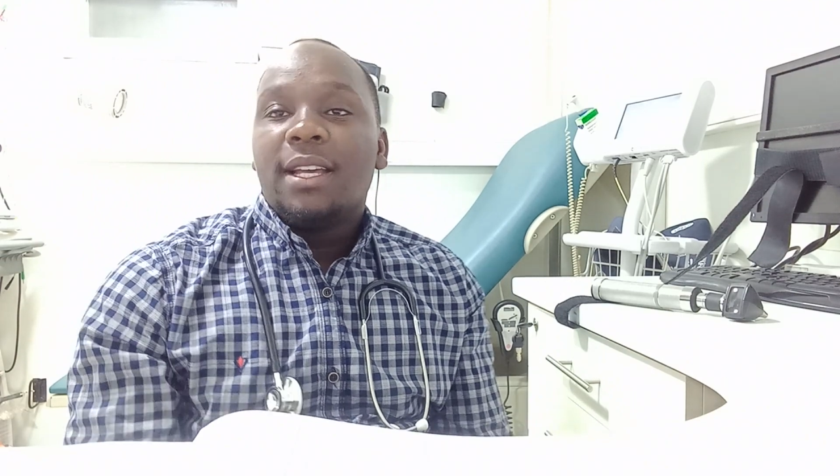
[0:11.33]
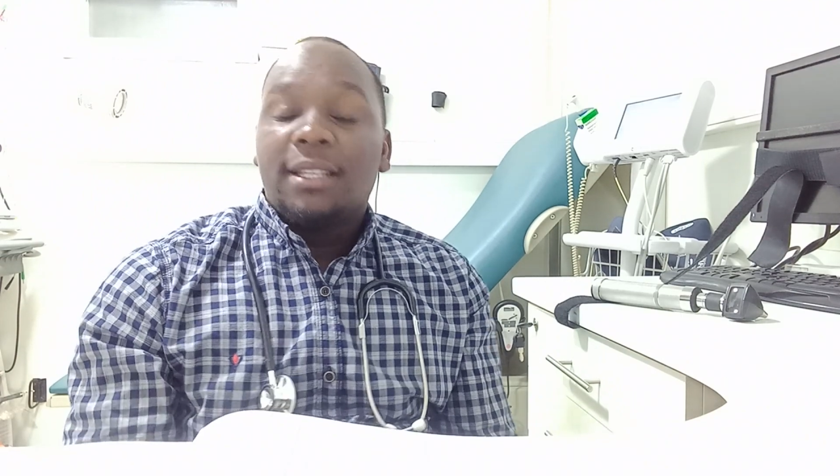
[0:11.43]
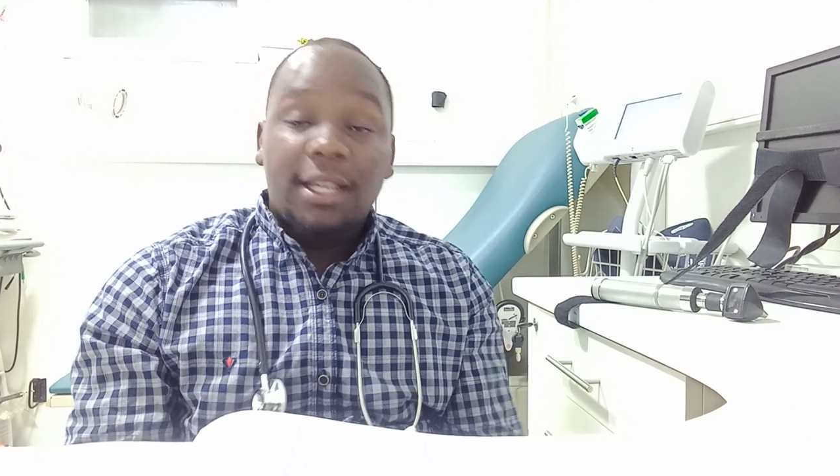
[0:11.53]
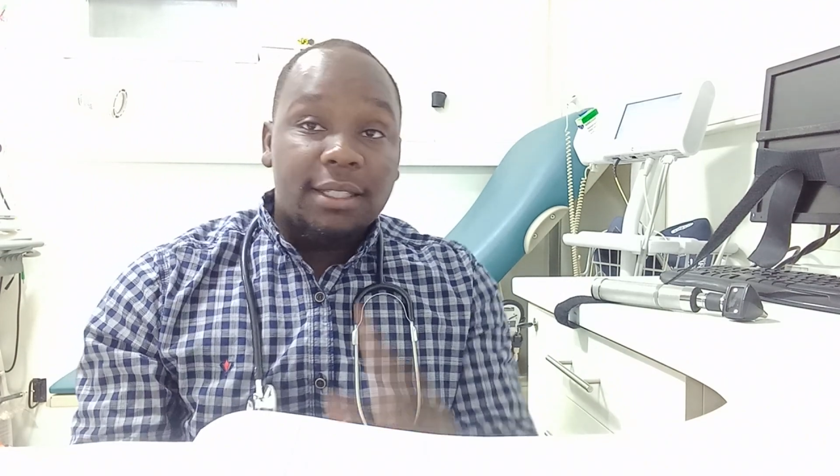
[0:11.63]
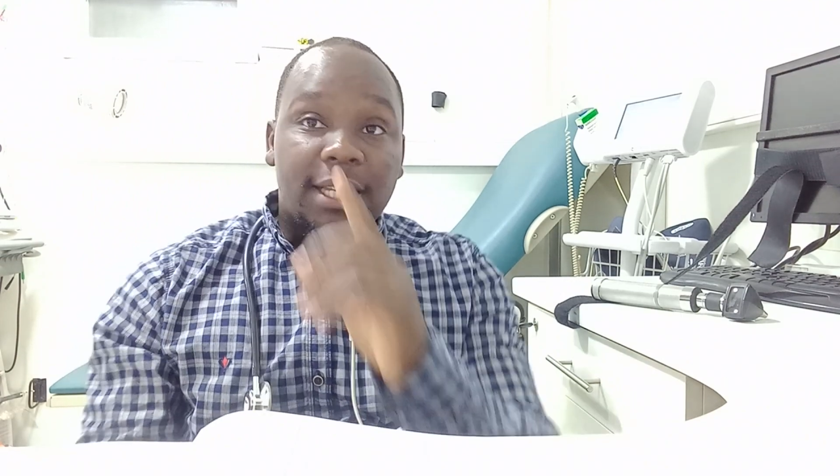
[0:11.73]

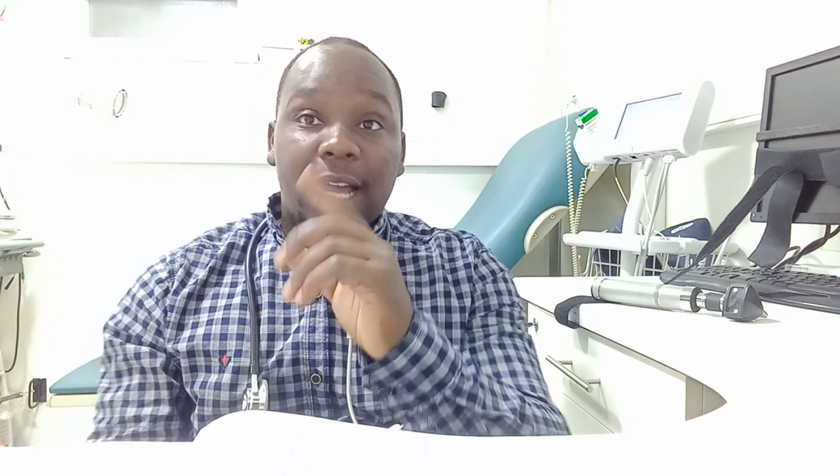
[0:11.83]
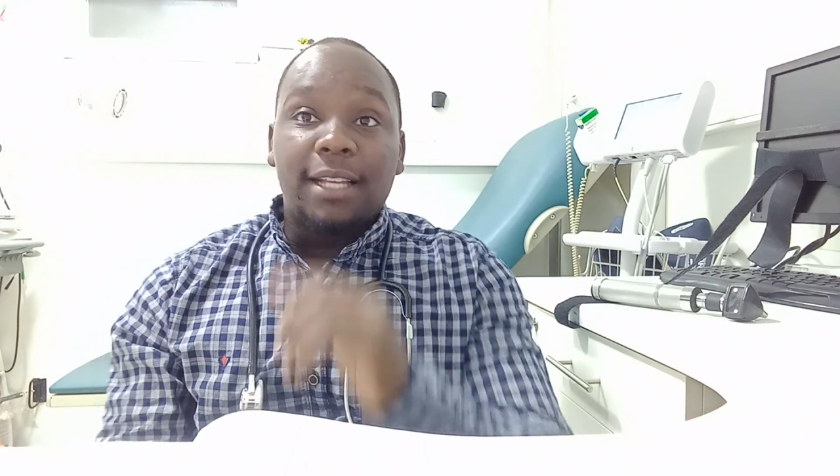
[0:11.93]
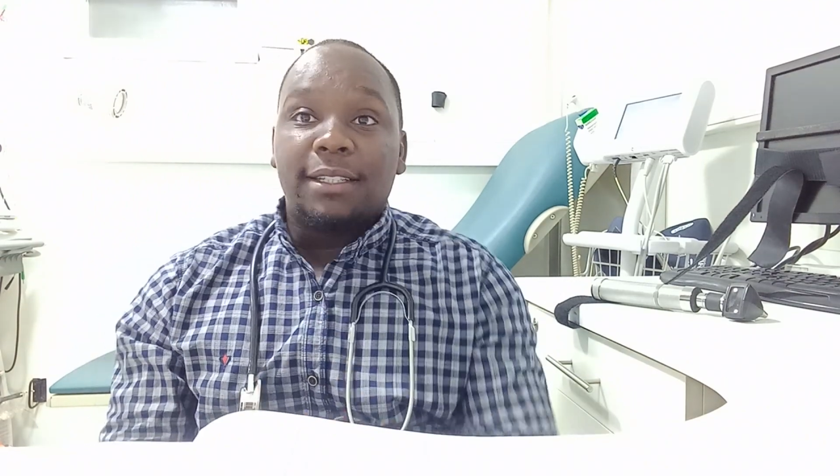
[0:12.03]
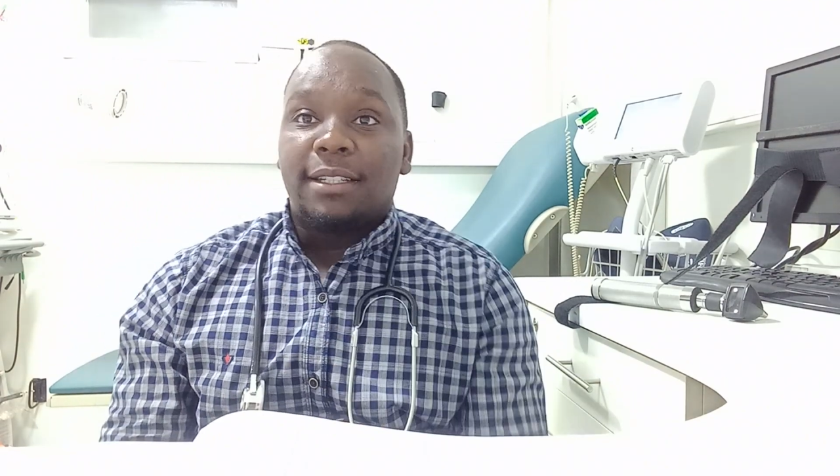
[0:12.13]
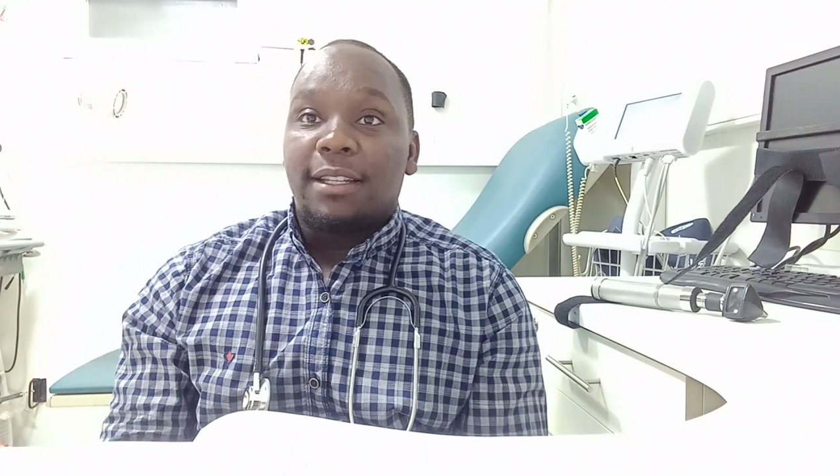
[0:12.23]
Yes
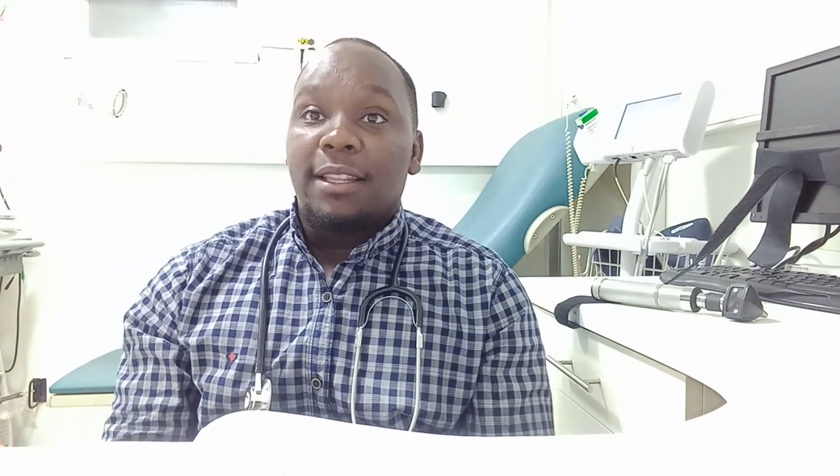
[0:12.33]
guys,